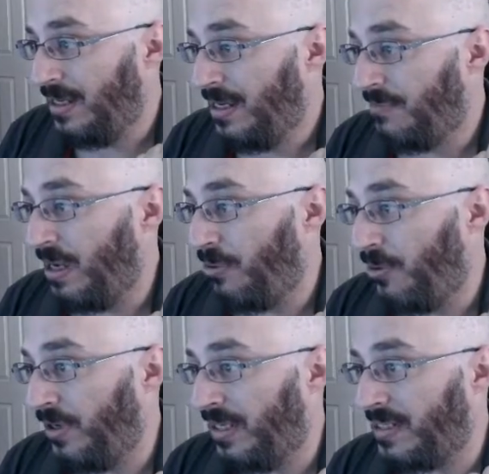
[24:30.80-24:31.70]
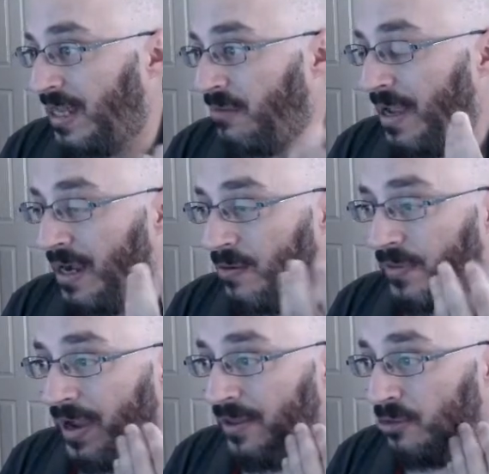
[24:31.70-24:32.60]
my opponent could take back with
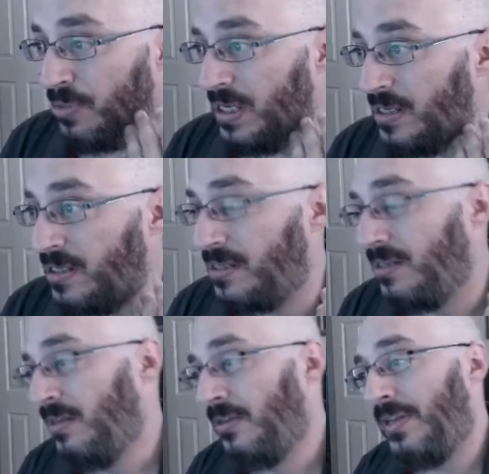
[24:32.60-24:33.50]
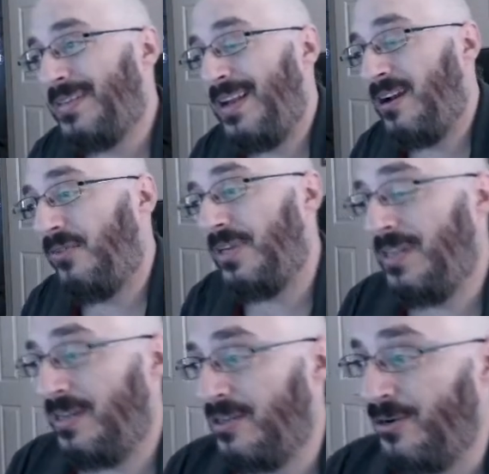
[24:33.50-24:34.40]
either piece. That sacrifice
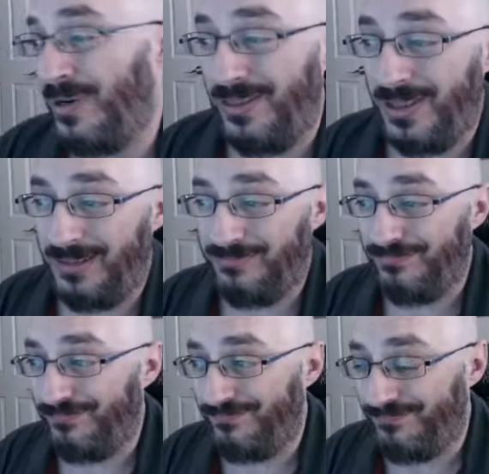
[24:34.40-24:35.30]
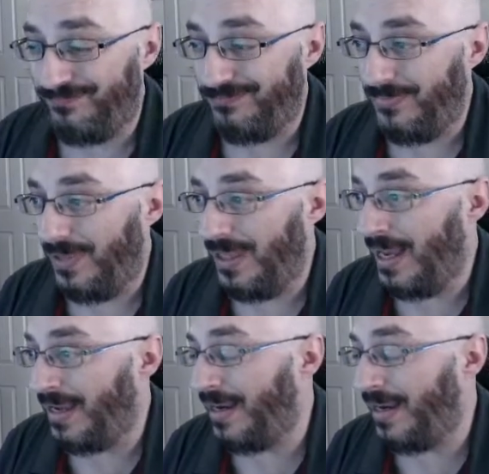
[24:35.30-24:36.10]
doesn't do anything. Not gonna